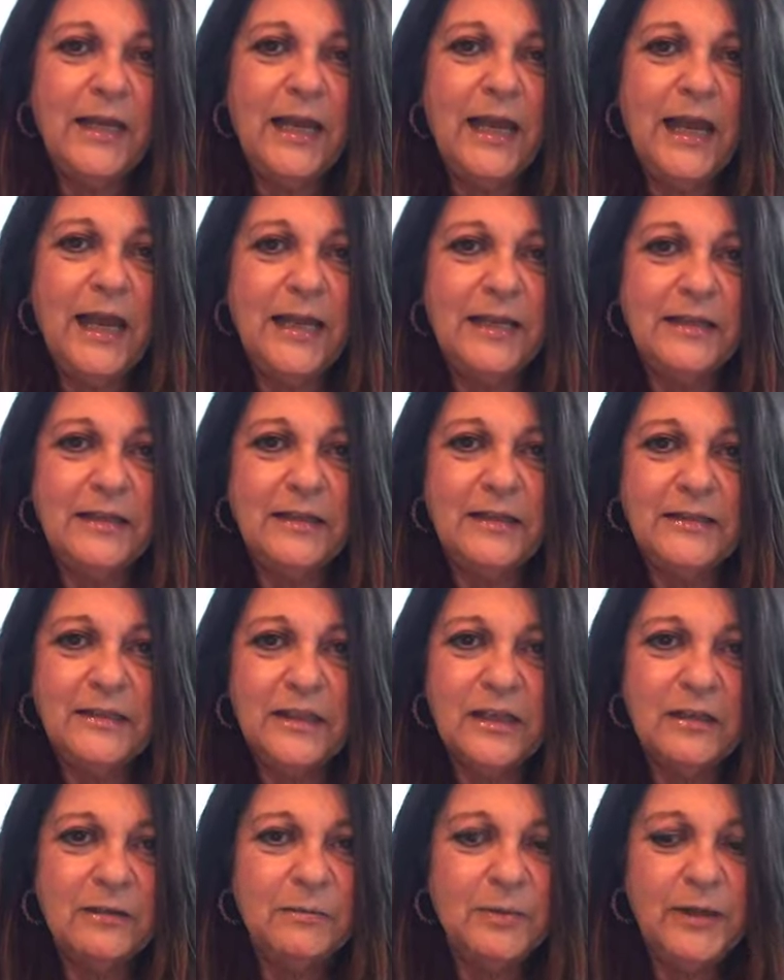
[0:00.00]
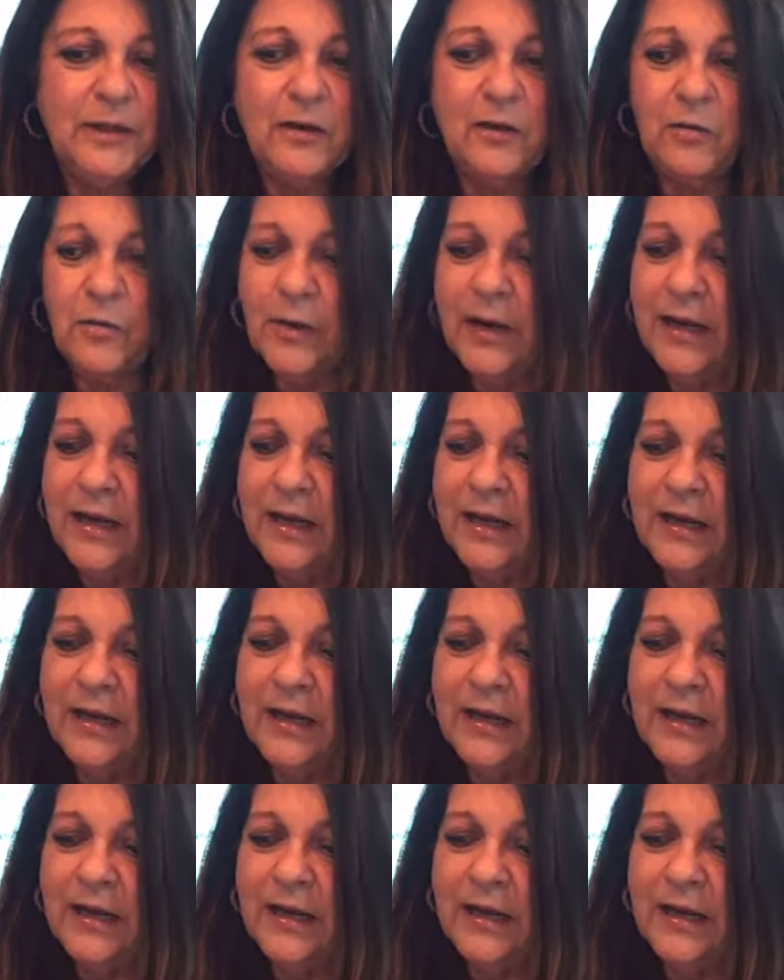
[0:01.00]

and it's going to be great.